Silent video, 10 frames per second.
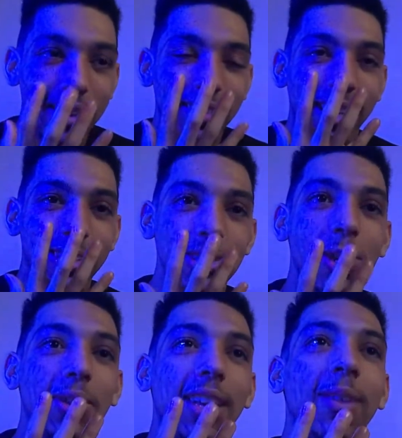He's like
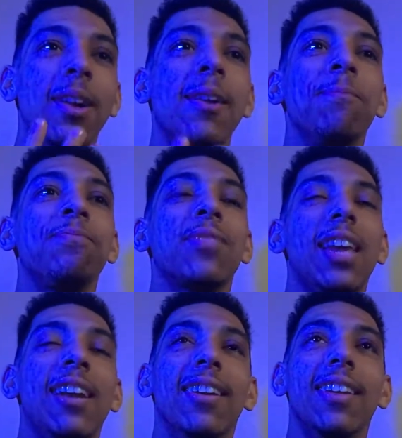choking.
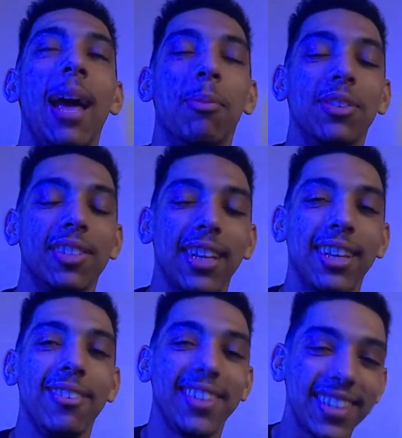And Emerald's just like,
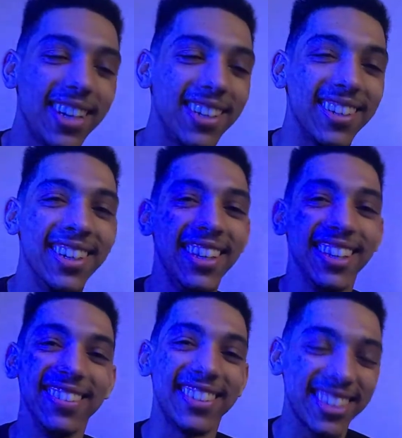"It was Cinder!
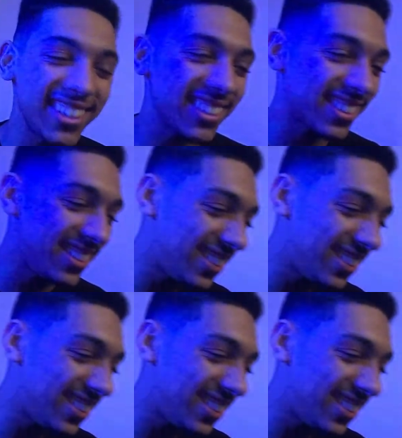It was Cinder!